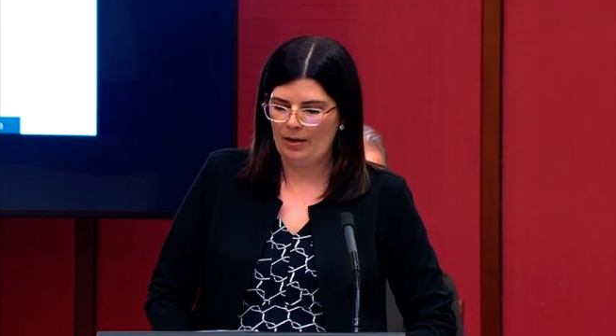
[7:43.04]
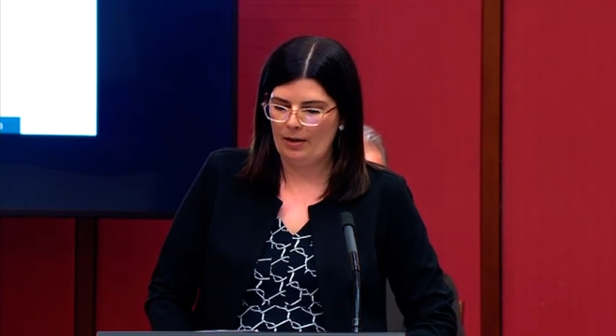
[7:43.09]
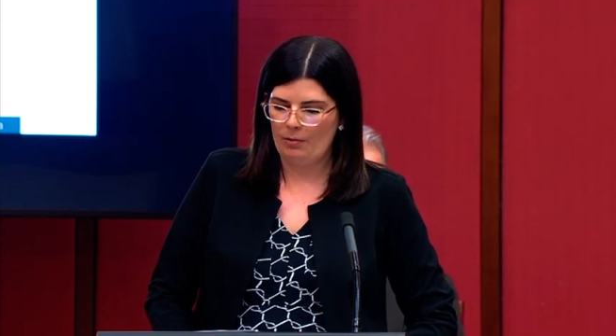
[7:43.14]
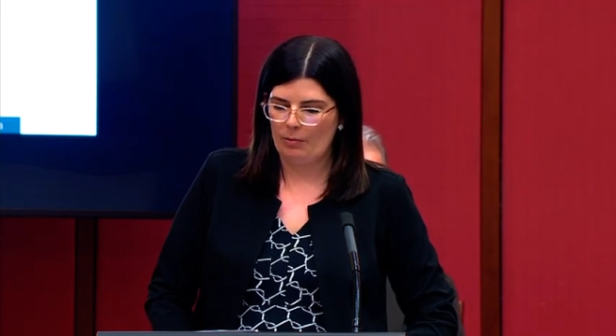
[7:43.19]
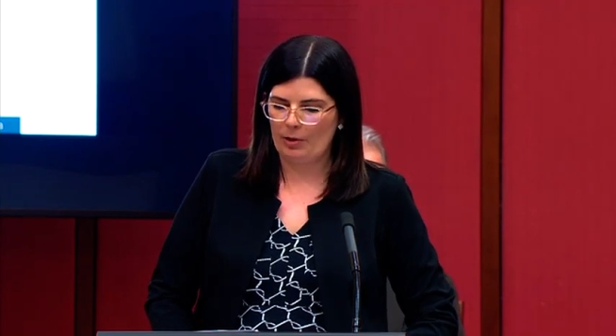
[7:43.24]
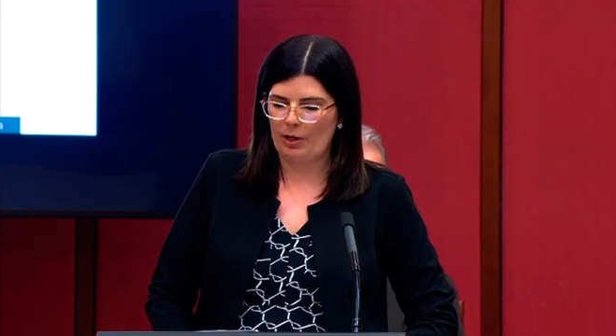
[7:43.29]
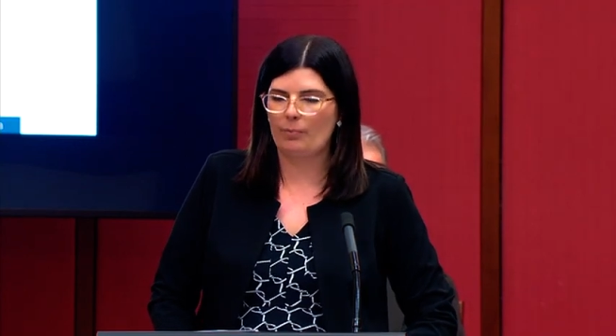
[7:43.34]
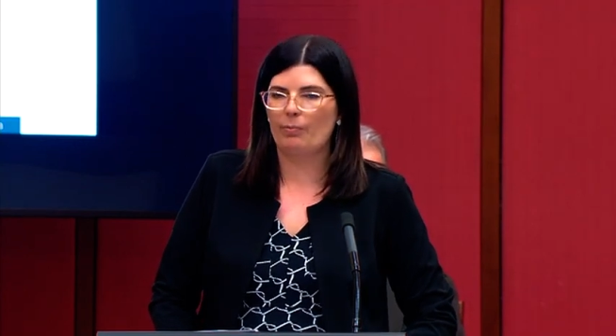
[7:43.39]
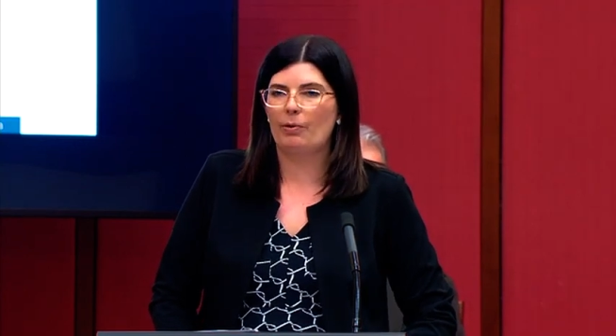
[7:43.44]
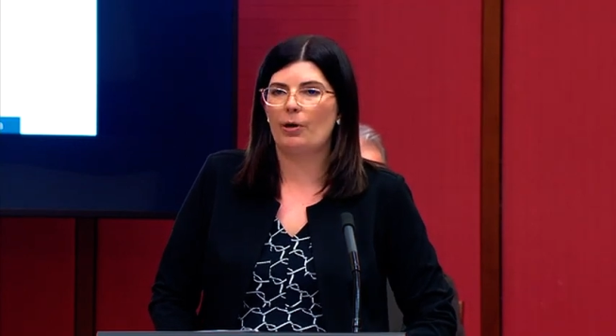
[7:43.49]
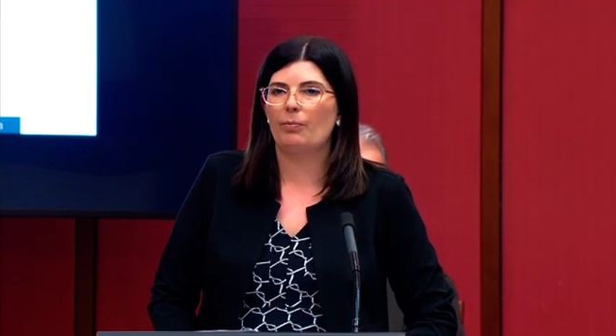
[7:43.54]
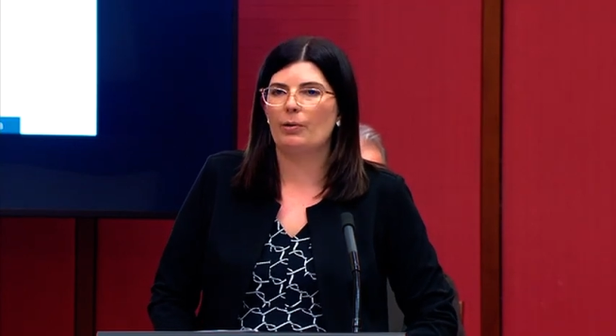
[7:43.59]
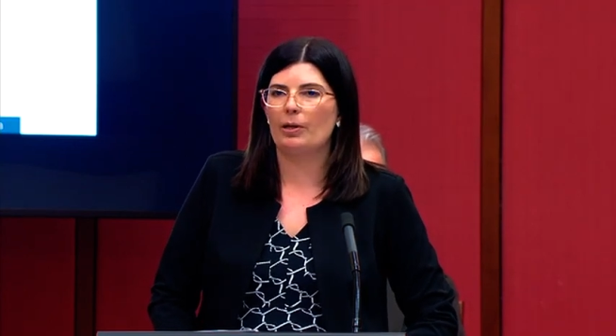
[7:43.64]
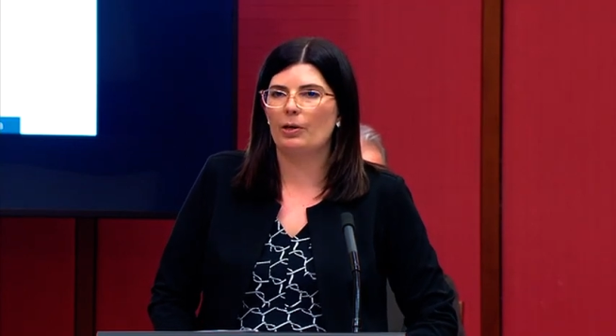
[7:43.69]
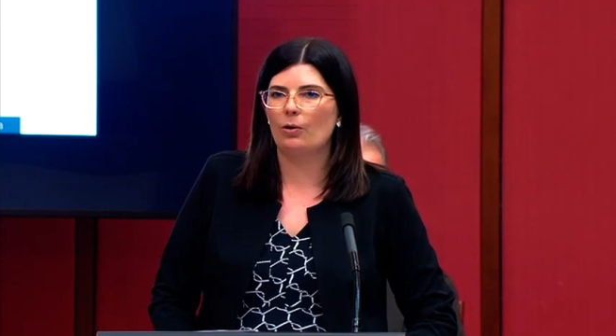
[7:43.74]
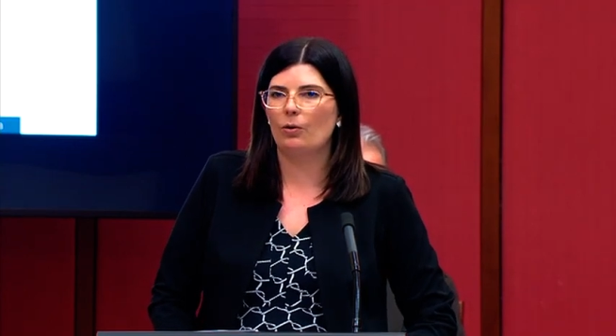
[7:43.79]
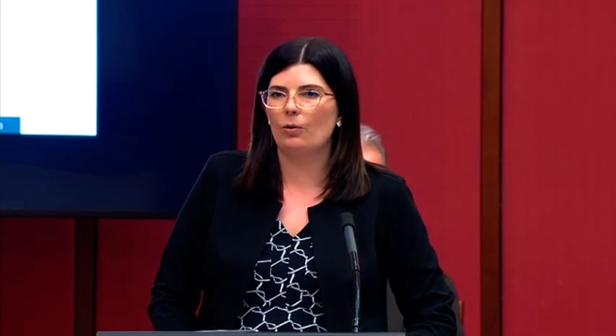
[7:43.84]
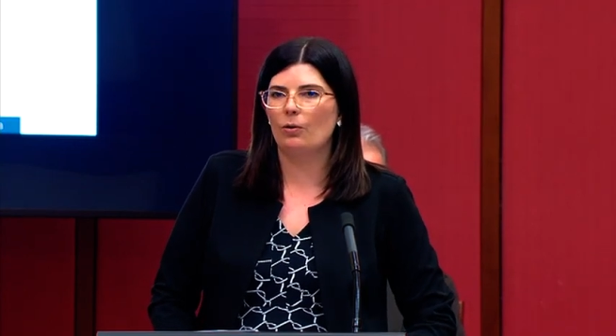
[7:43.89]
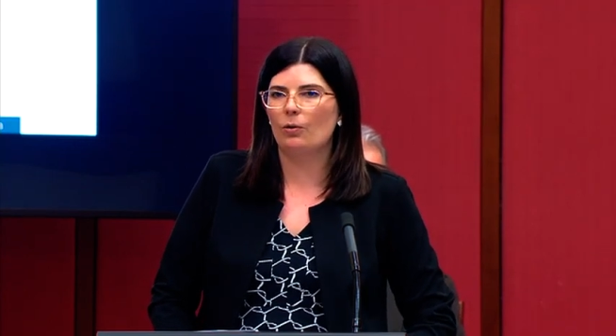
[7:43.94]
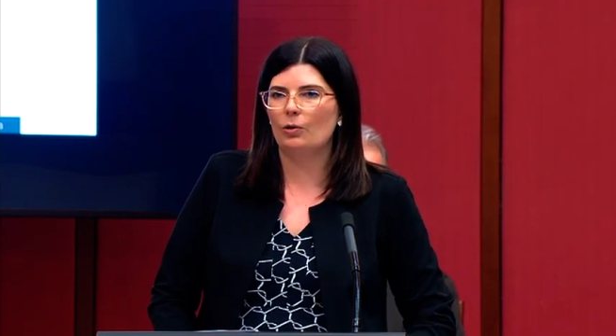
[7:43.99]
We can probably
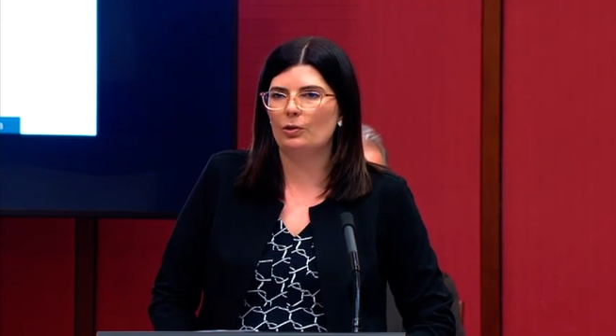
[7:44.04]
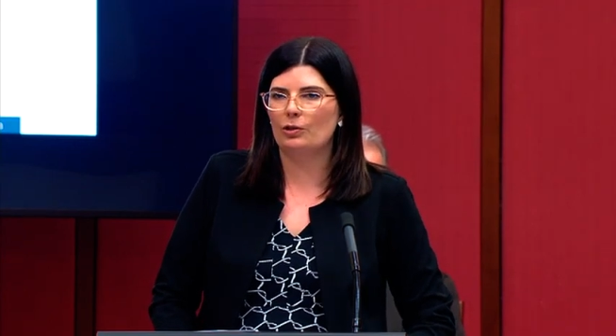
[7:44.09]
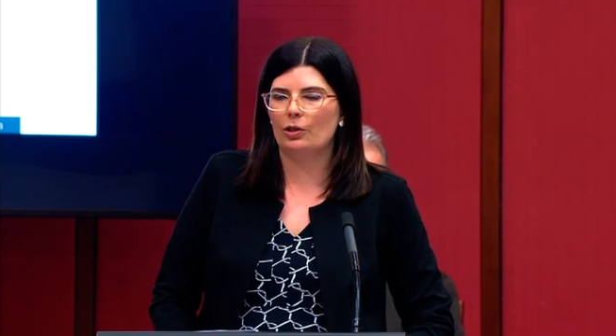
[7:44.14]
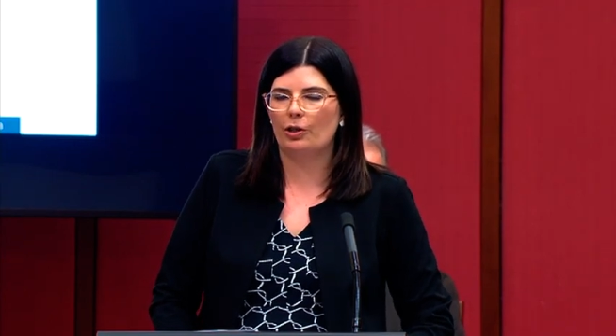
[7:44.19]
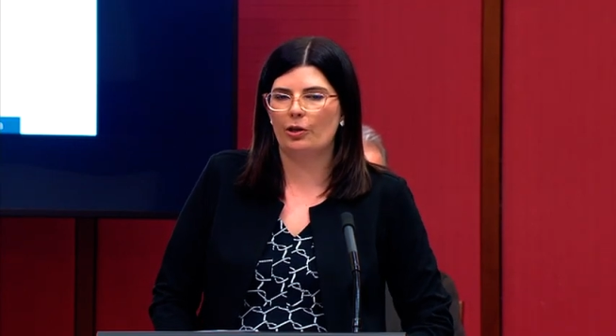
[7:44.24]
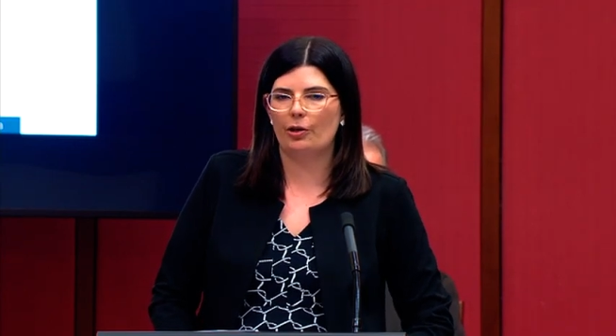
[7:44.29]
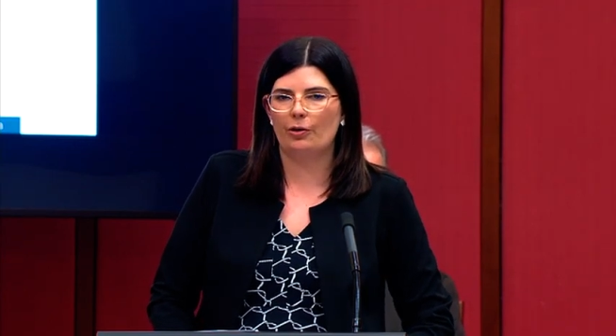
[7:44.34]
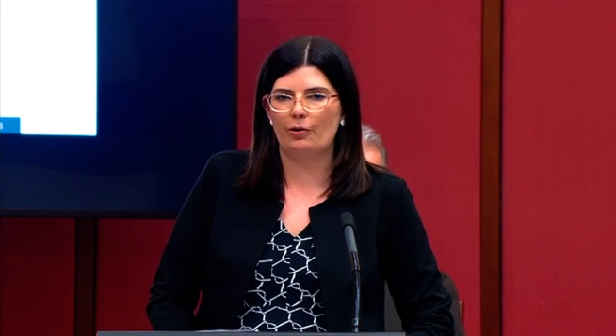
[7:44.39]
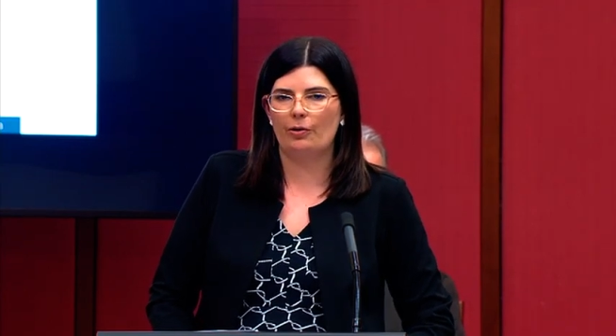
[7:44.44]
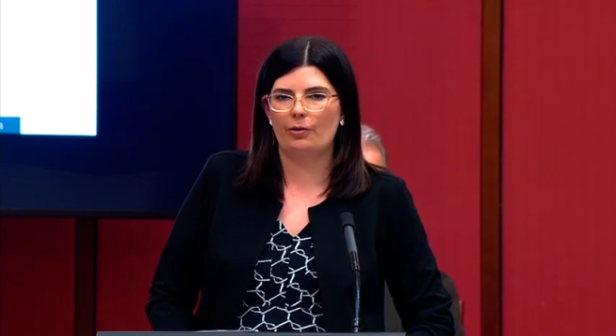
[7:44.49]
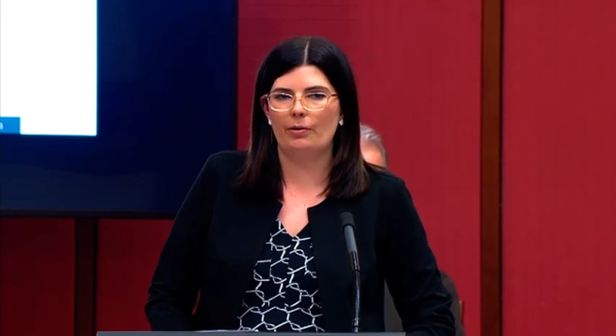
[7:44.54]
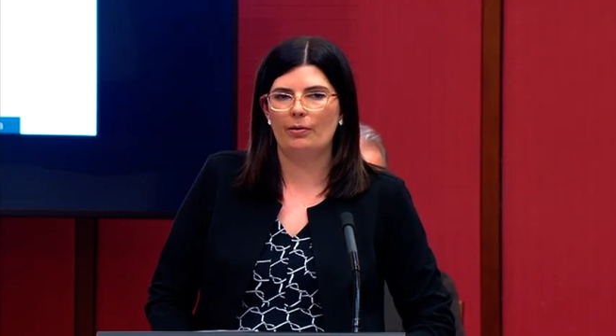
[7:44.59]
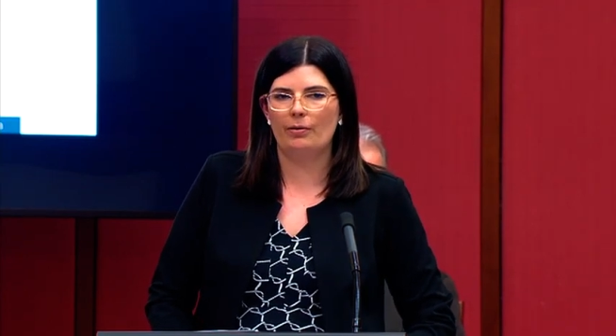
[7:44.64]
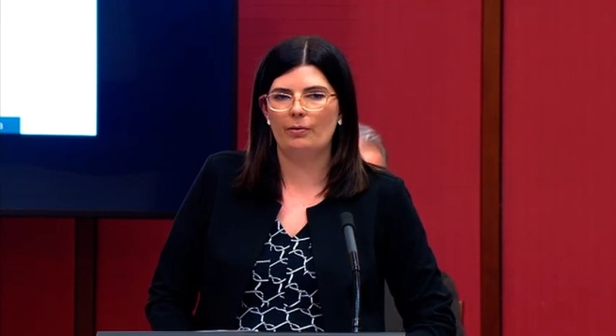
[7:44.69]
all also